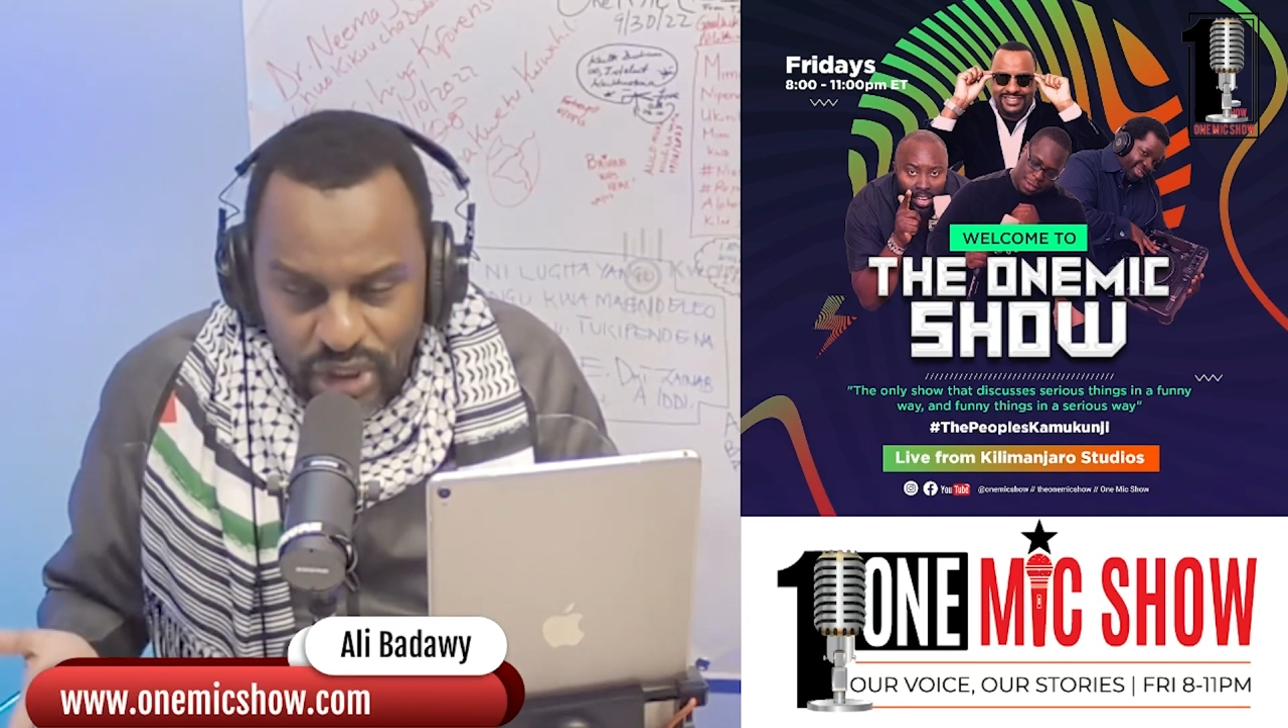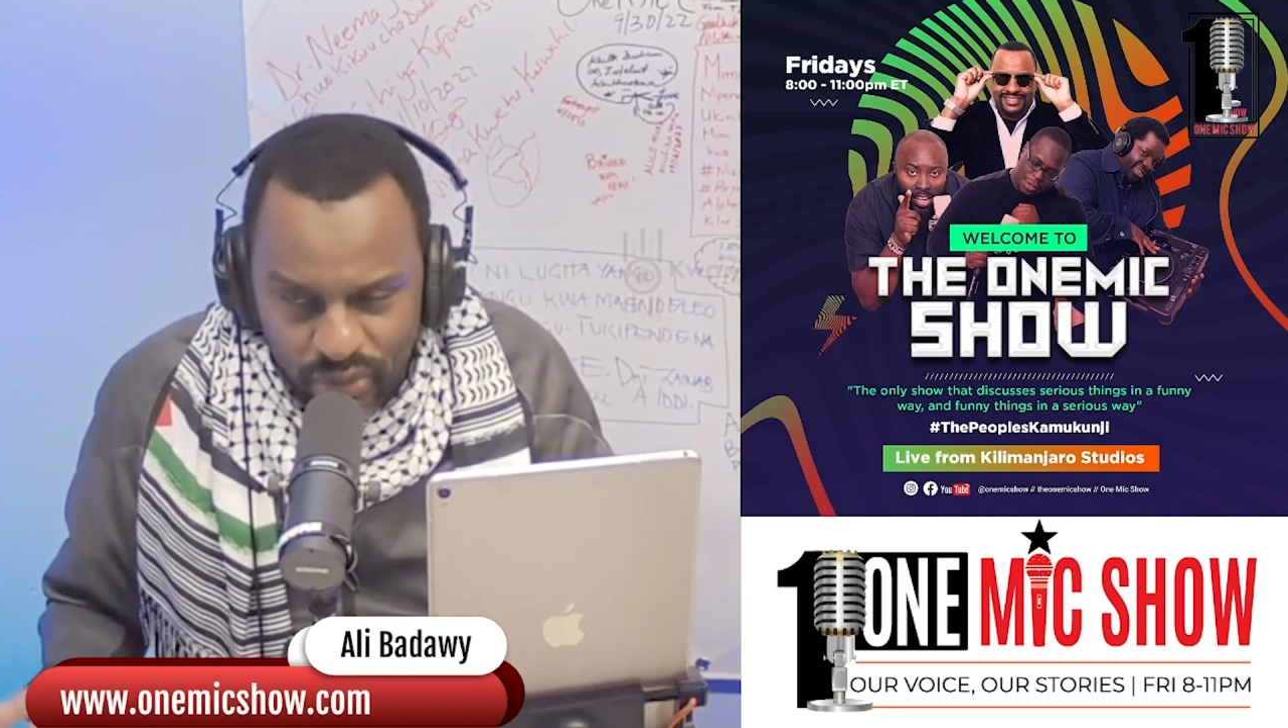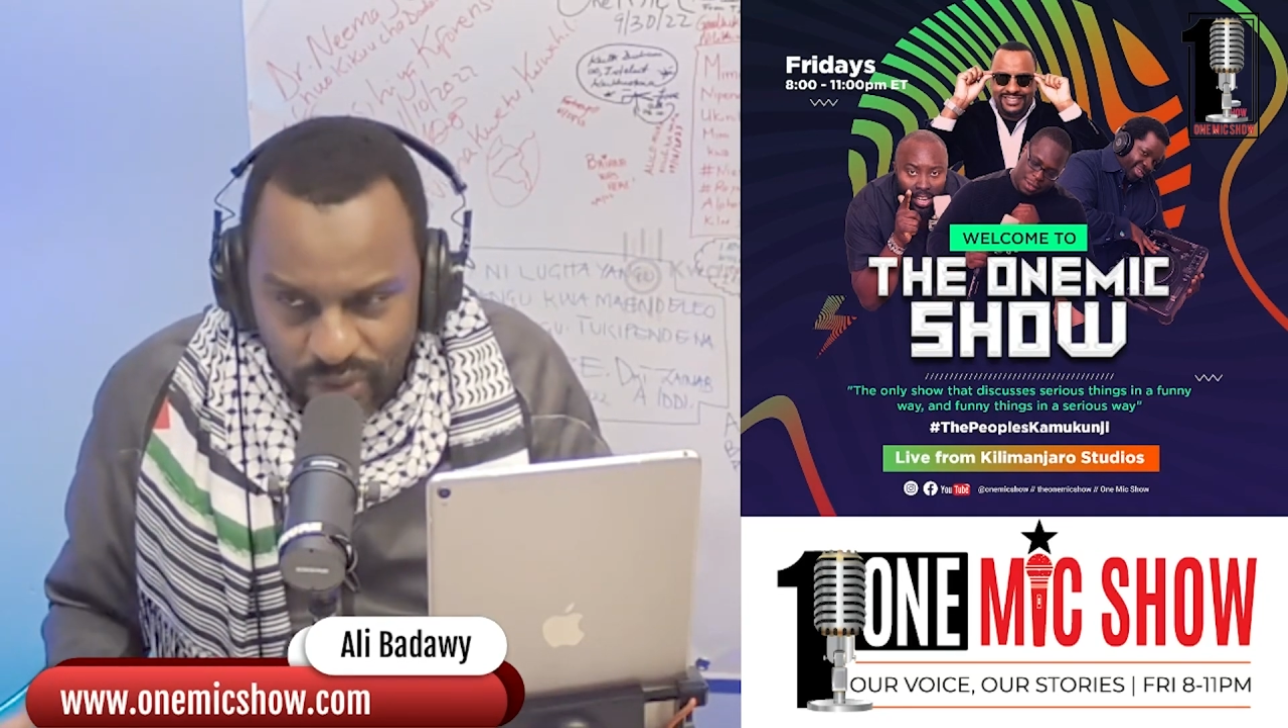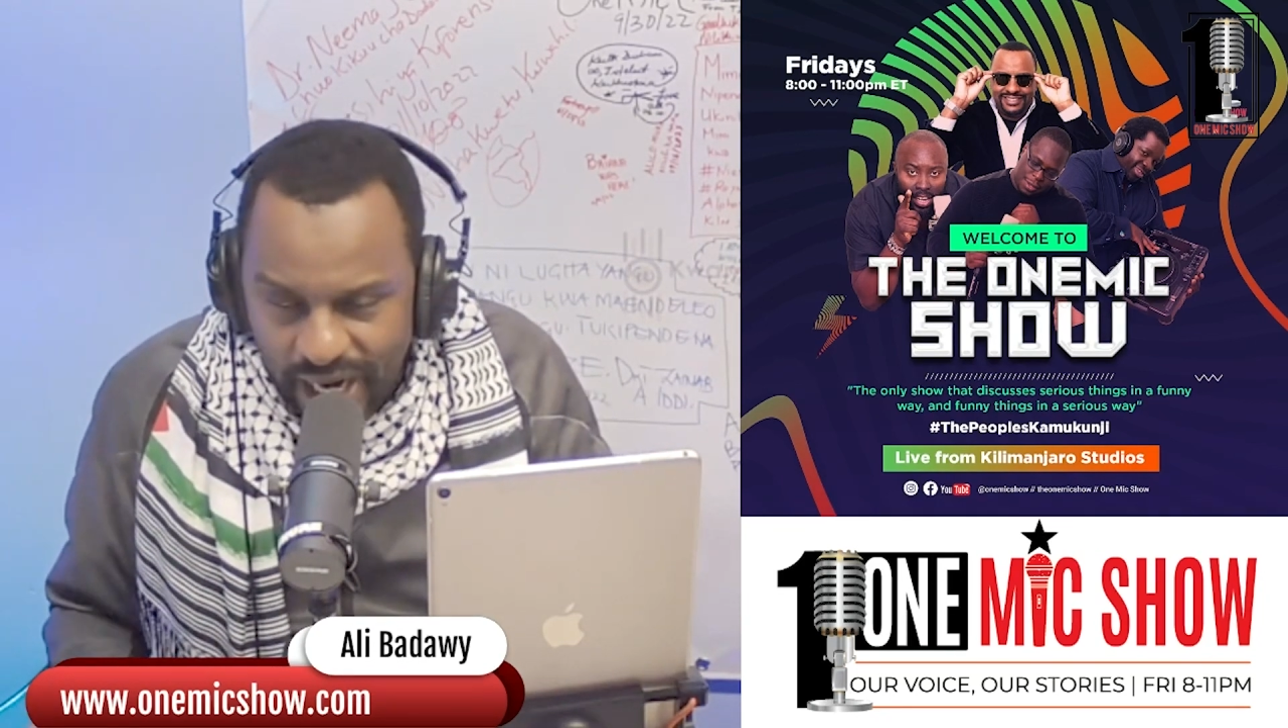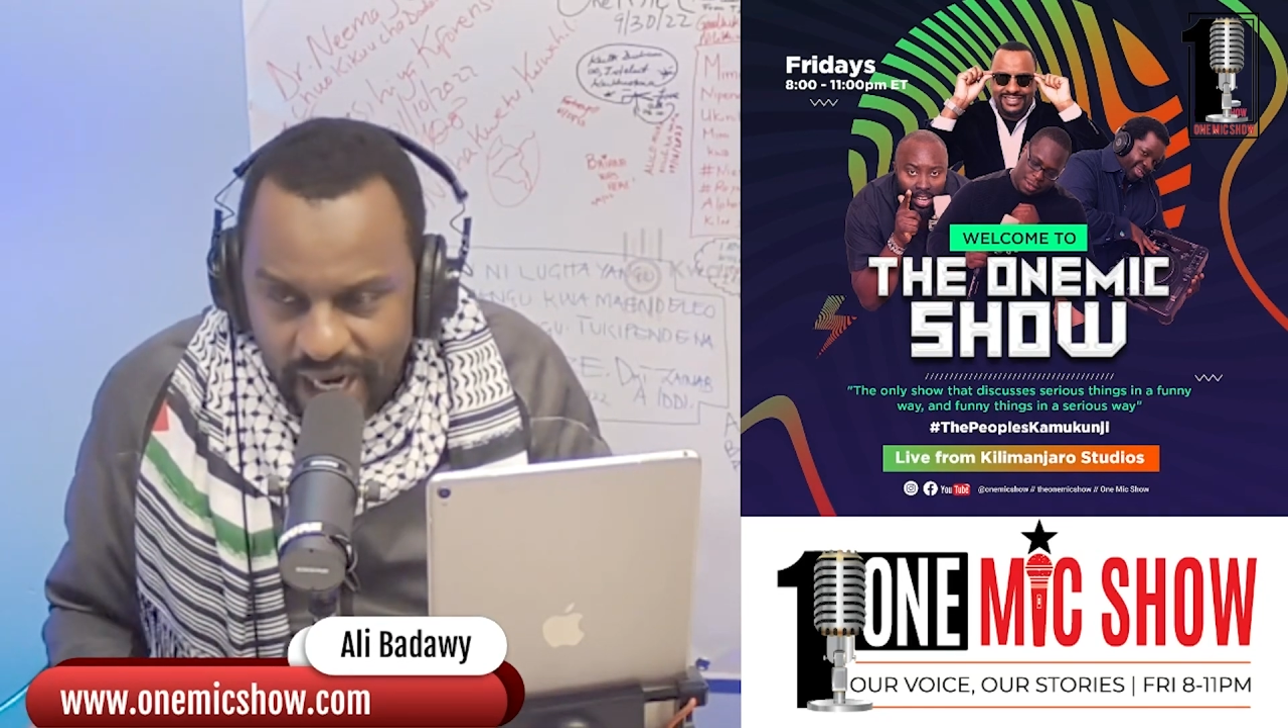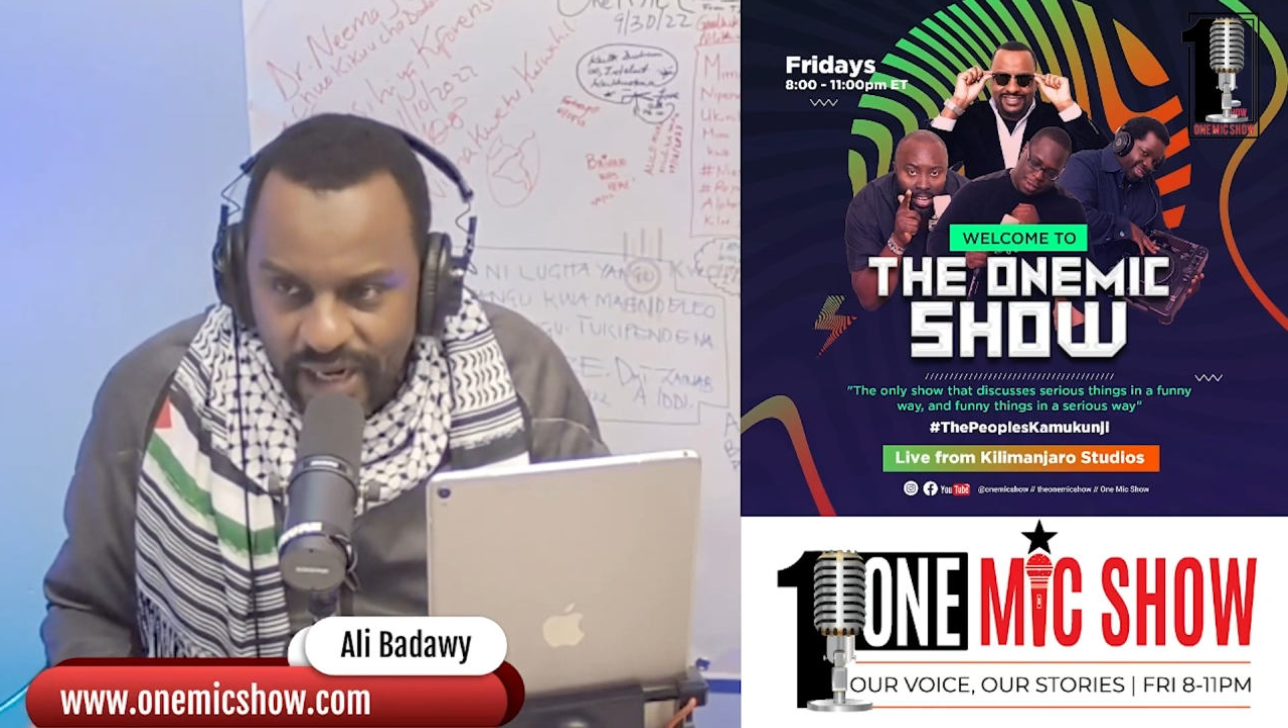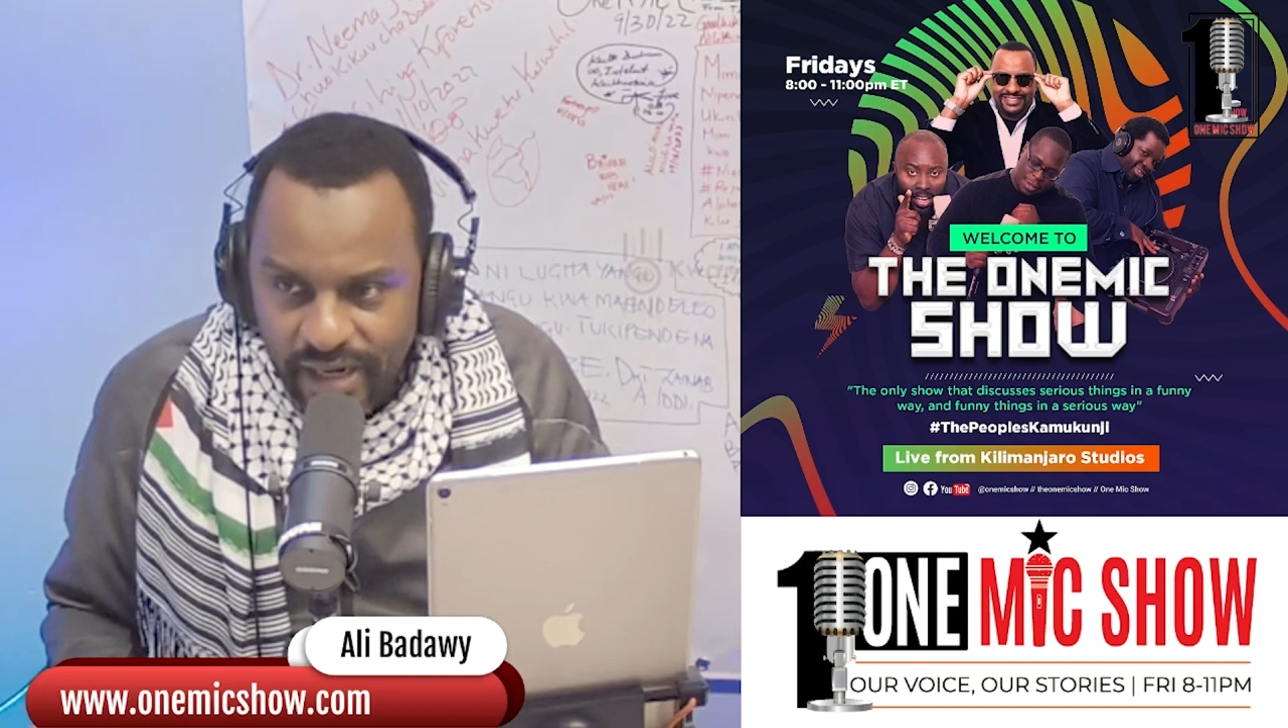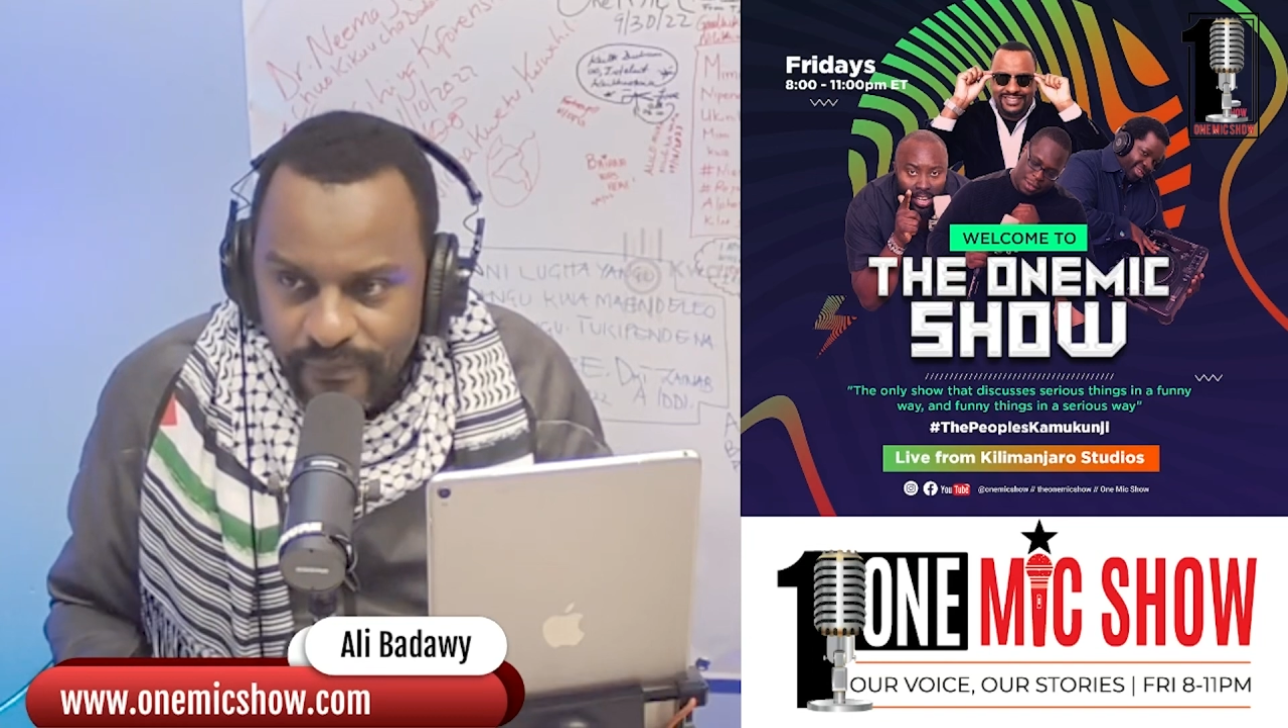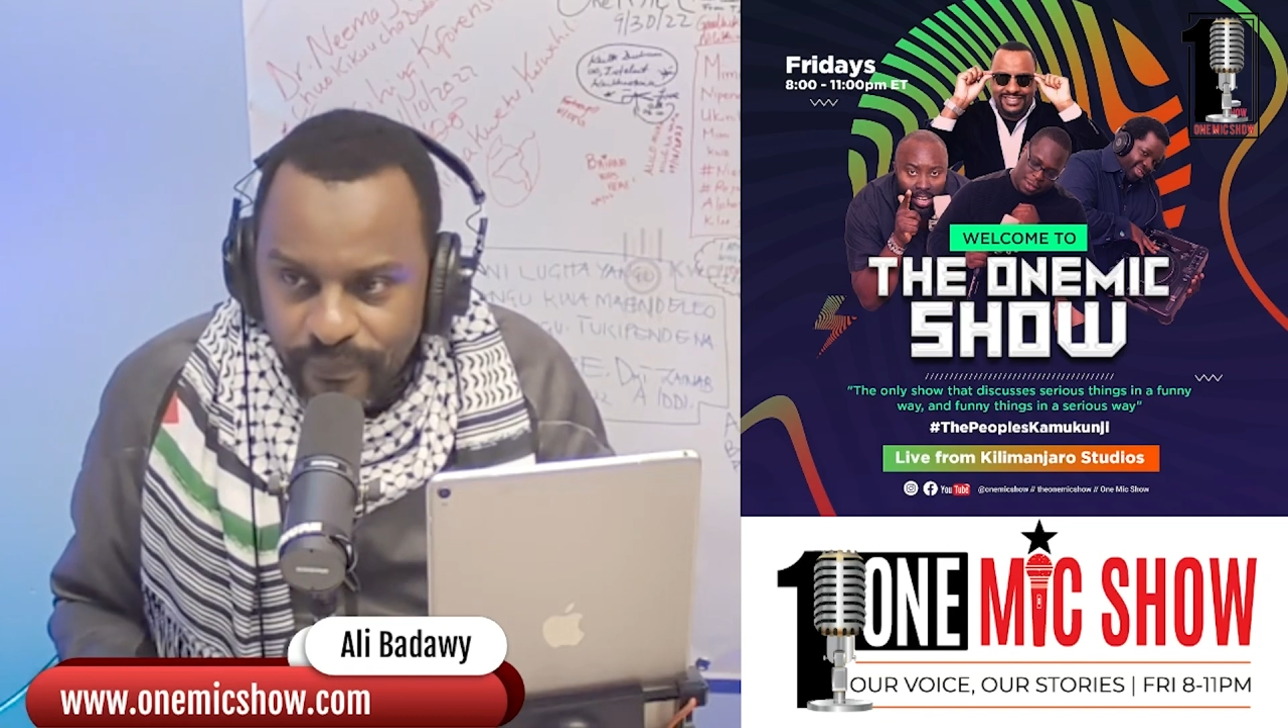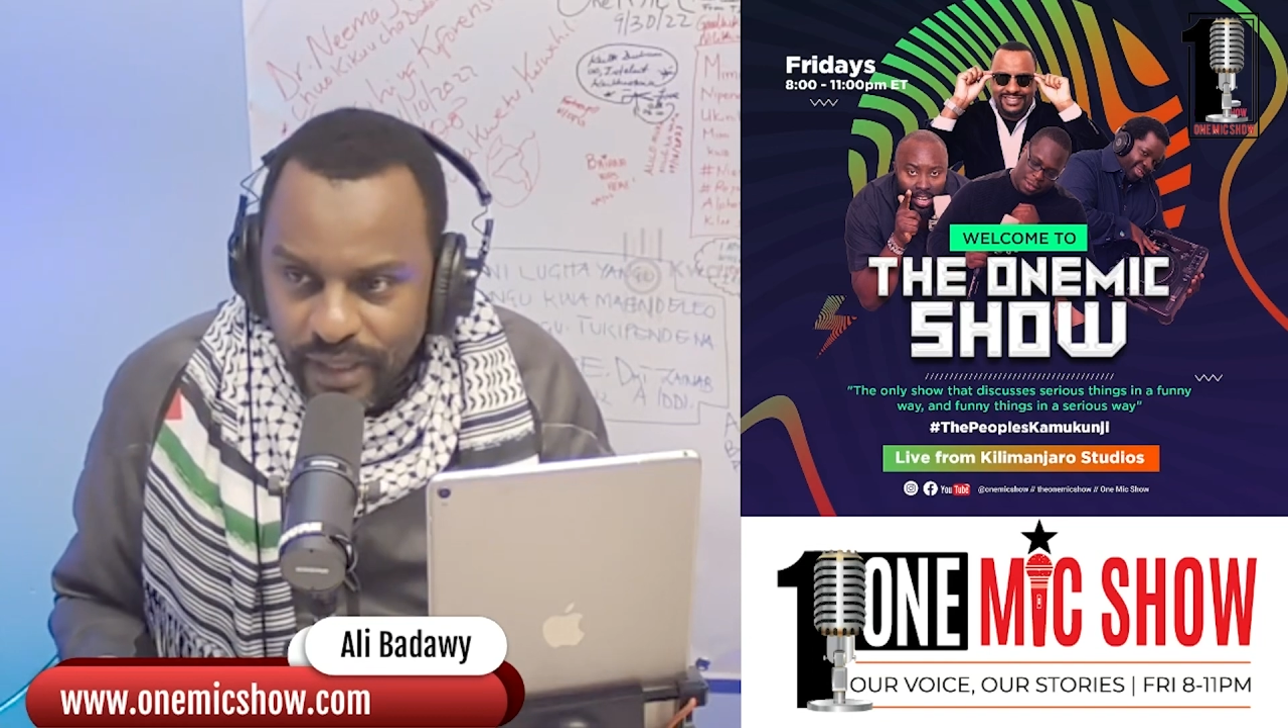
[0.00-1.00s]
to earn